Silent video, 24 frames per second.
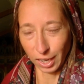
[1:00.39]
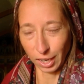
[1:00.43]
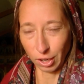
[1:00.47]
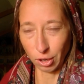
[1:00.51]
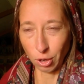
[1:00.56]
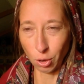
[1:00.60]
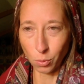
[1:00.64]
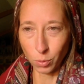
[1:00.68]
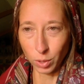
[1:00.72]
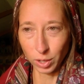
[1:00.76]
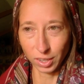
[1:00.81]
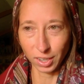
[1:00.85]
and
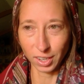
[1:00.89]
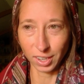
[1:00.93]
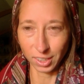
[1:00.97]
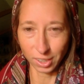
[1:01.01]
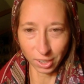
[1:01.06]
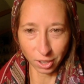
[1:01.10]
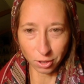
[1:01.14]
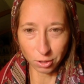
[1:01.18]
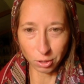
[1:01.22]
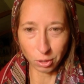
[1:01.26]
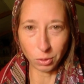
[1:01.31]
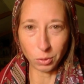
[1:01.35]
no one can
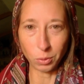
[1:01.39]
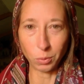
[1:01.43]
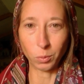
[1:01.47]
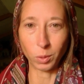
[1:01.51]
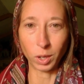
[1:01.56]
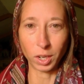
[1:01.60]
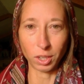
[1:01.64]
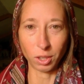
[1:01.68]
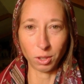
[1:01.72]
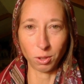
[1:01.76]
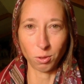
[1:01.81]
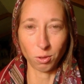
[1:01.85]
tell you
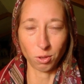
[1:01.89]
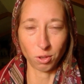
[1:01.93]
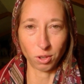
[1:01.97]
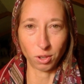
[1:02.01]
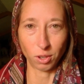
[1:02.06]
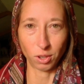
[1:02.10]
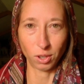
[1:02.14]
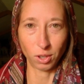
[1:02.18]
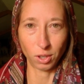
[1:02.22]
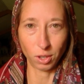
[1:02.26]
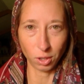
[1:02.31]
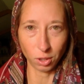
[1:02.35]
what you
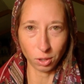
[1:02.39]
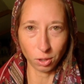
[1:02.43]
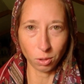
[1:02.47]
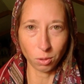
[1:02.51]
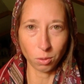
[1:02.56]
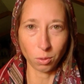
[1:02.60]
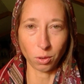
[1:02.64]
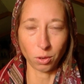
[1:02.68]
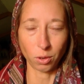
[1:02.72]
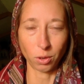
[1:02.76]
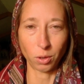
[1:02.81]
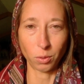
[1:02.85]
should
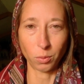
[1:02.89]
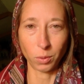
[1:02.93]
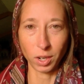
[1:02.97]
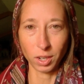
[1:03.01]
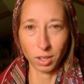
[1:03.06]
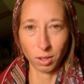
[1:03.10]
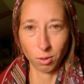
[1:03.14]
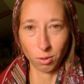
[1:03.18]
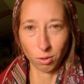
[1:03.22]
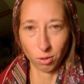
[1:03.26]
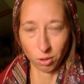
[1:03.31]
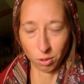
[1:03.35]
do or
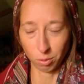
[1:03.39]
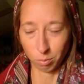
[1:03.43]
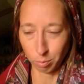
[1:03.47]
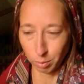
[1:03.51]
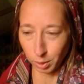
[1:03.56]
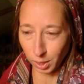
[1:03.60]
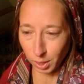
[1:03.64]
what you should